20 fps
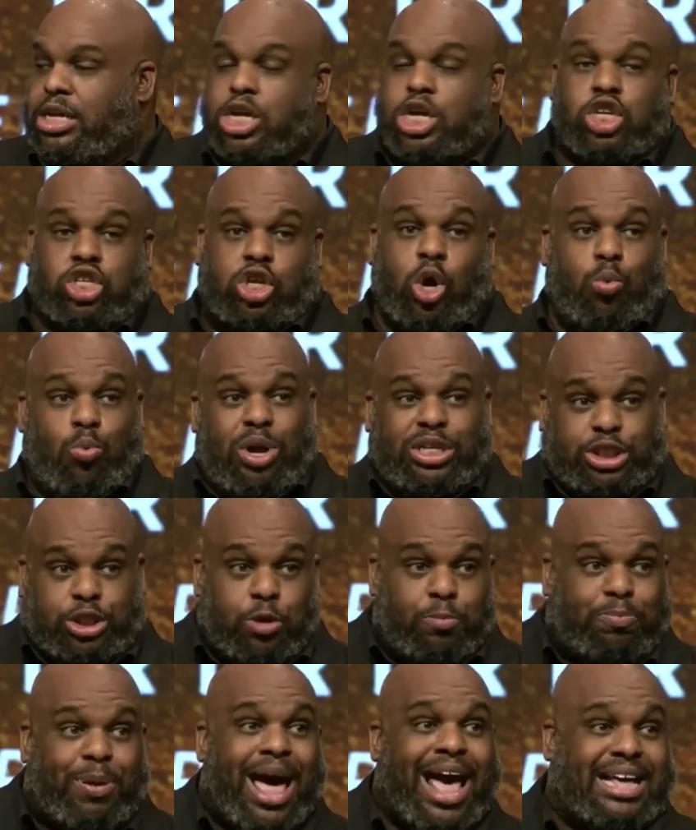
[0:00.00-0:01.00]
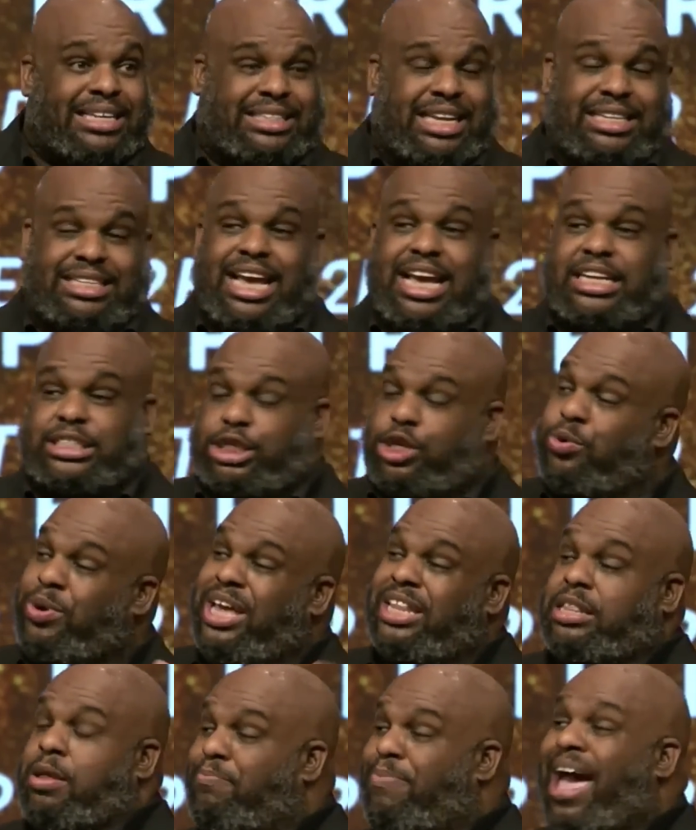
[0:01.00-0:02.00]
So once you pass the test, you
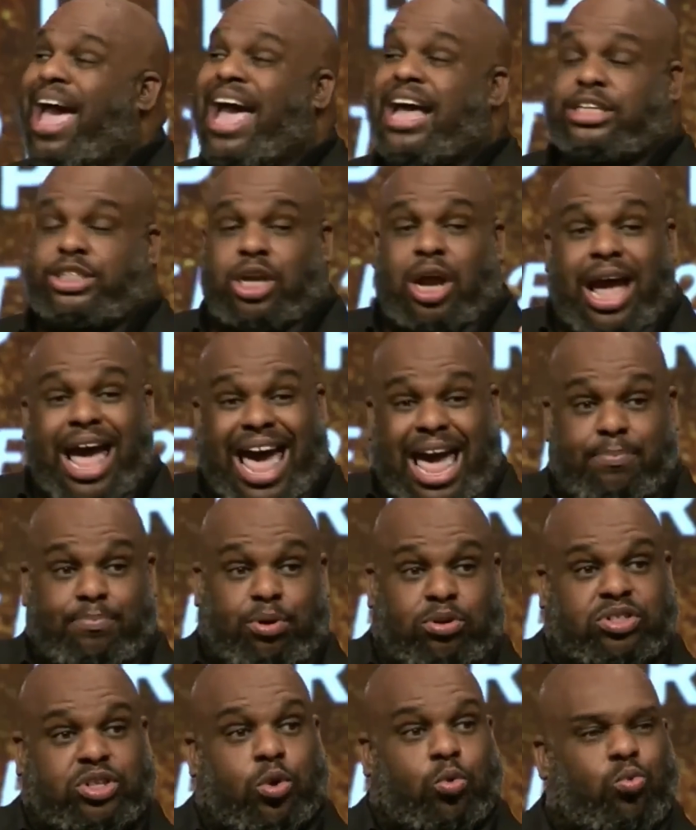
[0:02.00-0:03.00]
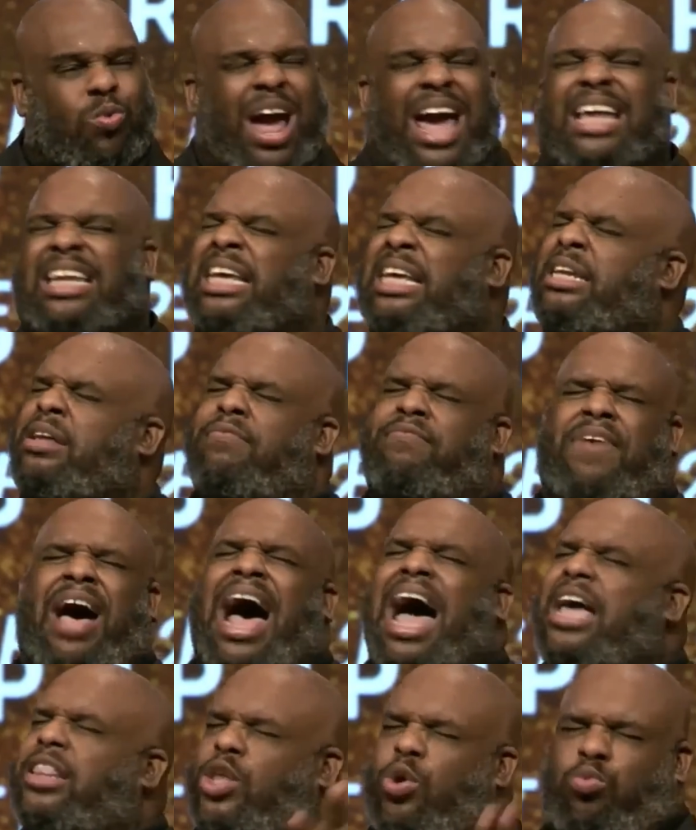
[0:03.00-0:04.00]
get the badge, you're able to rightly
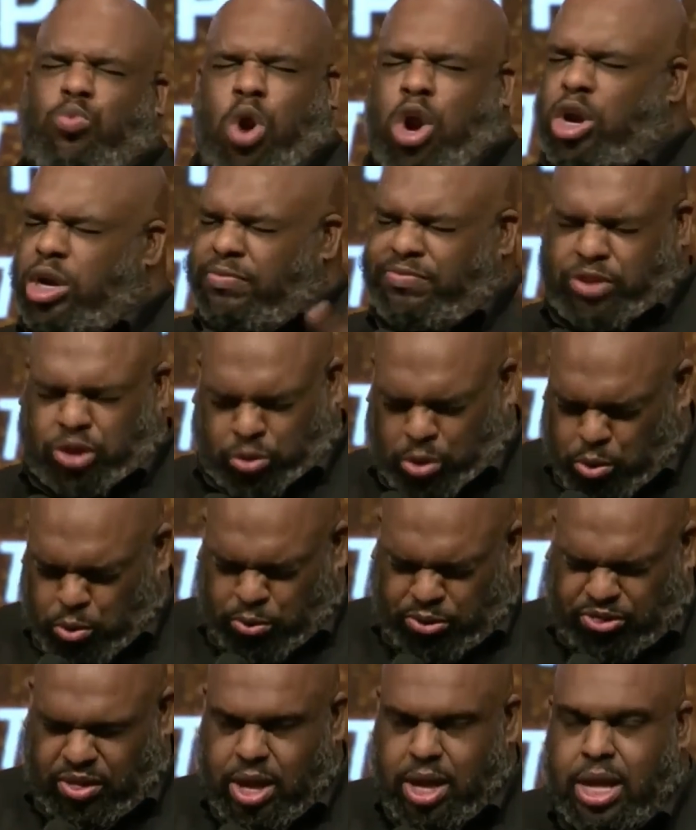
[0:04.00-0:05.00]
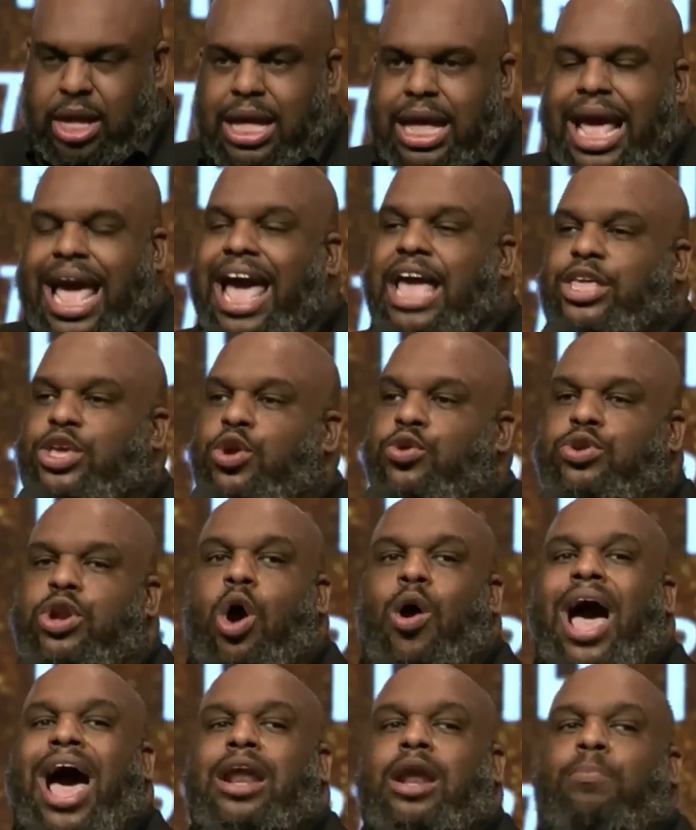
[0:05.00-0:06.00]
divide the word of truth and you
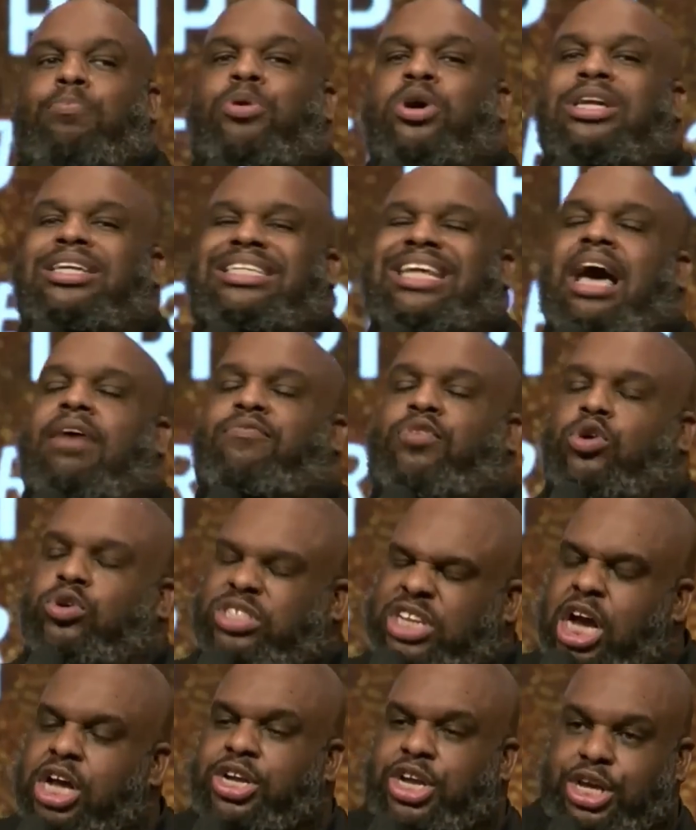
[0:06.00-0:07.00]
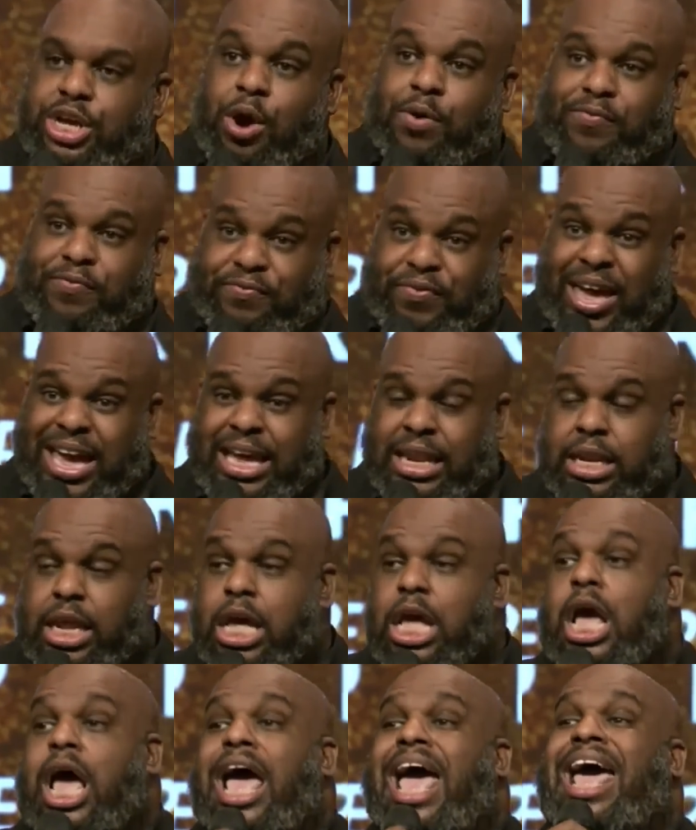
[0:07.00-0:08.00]
know how to put devils under your feet
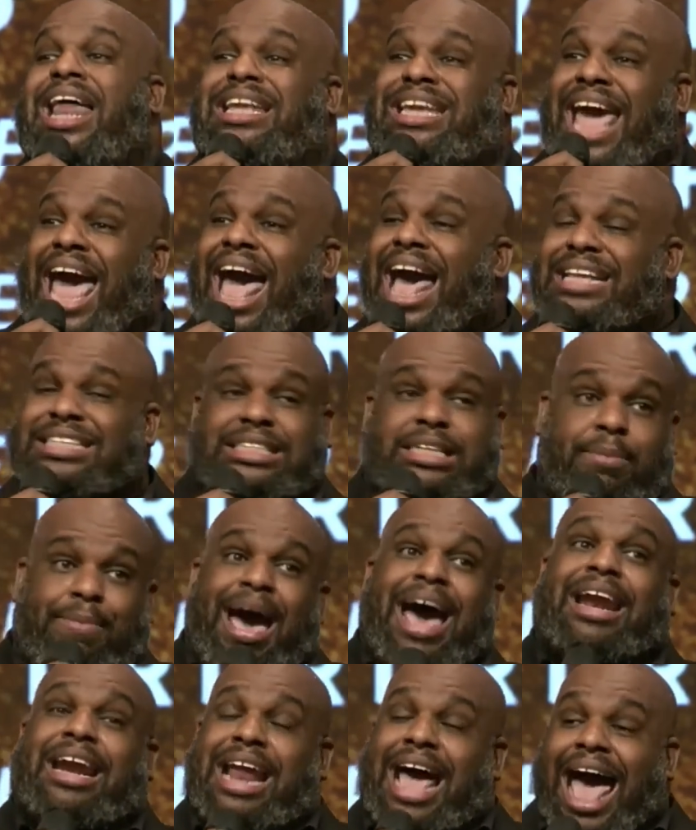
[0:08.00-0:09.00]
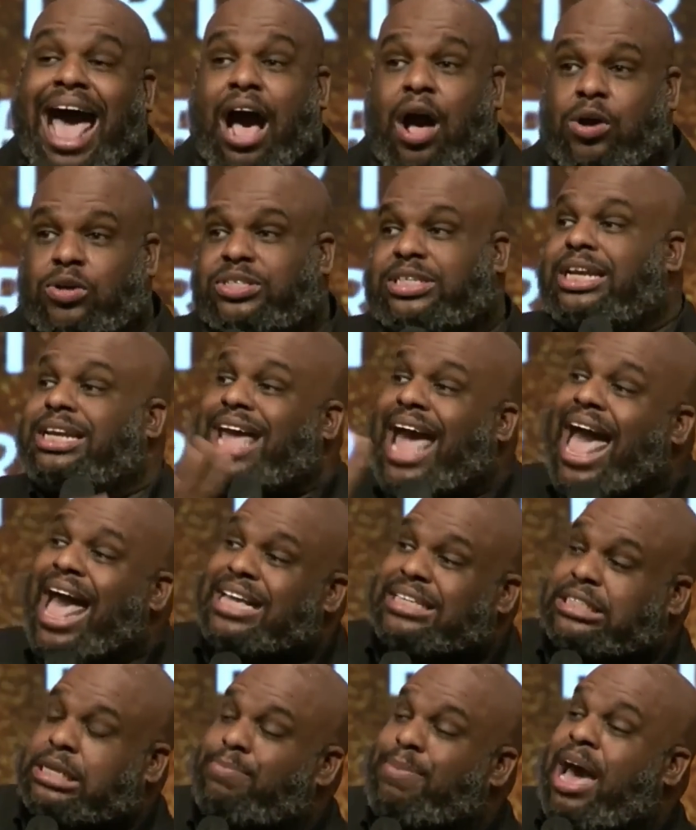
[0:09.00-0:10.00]
and cast them out of the house and
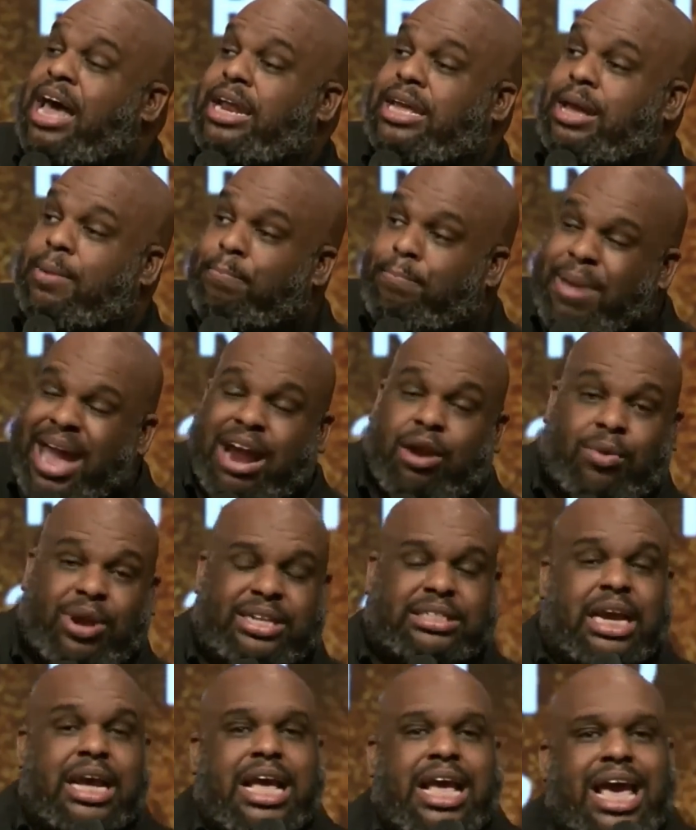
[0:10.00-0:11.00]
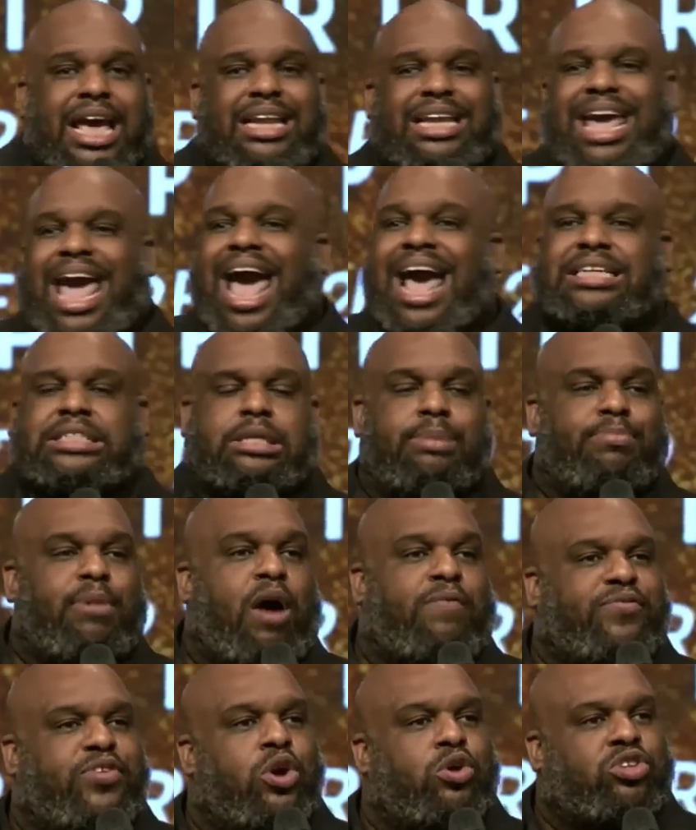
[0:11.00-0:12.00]
cast them out of your marriage and cast them
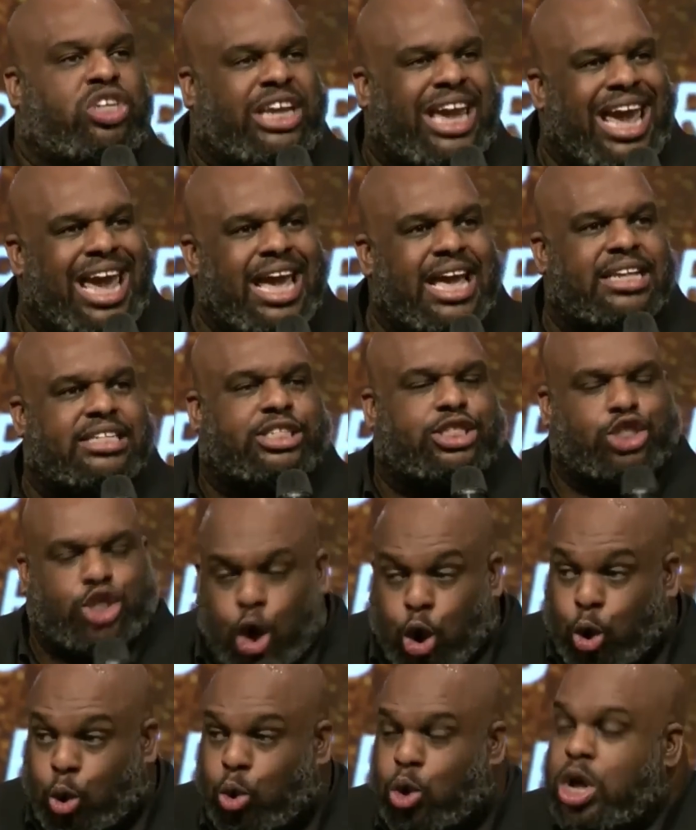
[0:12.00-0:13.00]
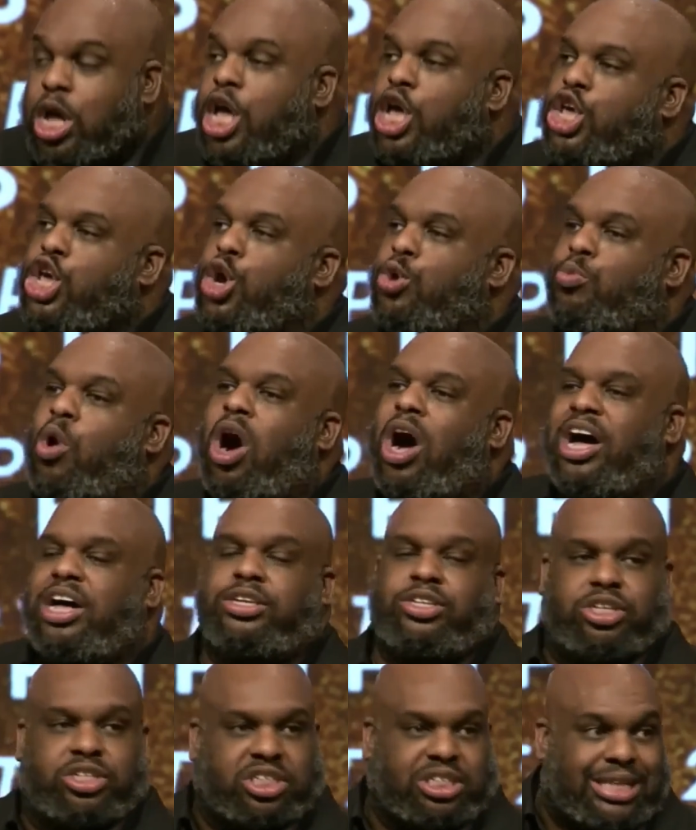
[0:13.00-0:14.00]
off your kids' school, you will
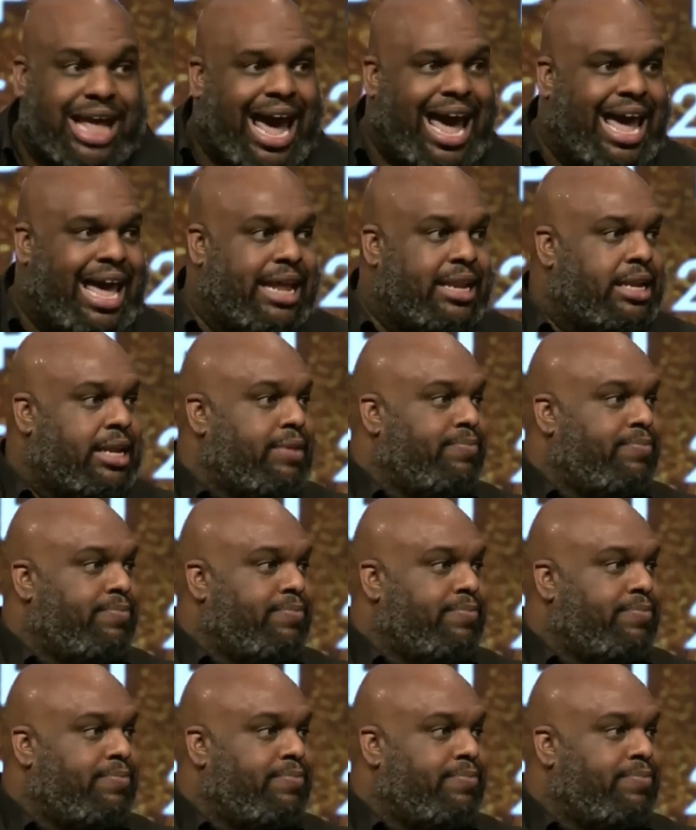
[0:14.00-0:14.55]
understand.